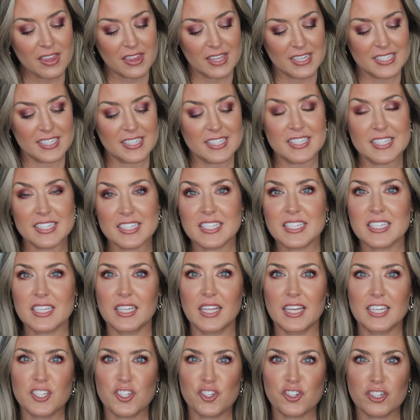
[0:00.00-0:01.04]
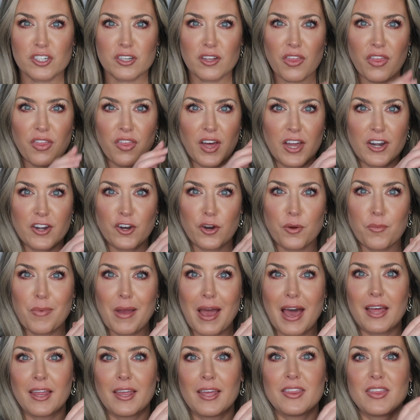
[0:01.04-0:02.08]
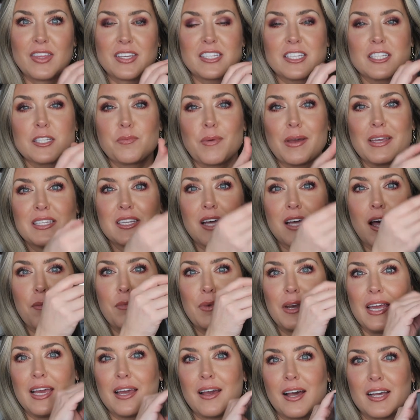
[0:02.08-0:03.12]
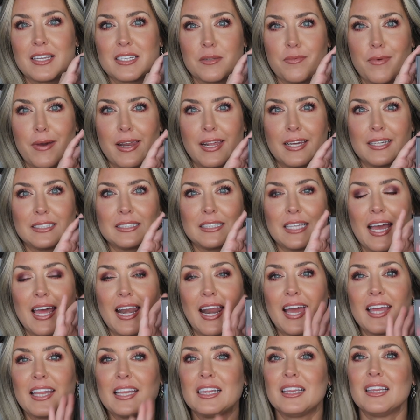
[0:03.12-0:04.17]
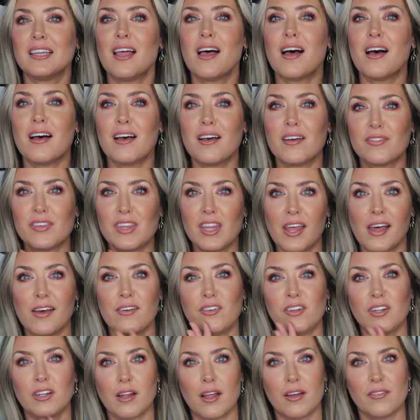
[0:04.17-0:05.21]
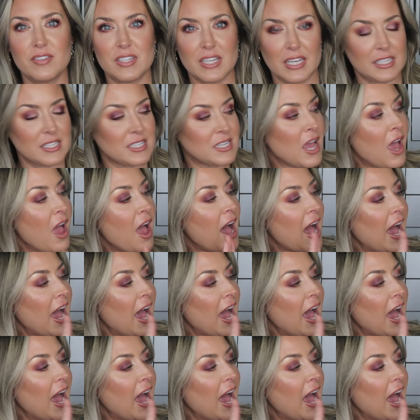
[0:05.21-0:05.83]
This is the Celestial Thunder palette. This is by Dominique Cosmetics, and I loved, loved, loved it.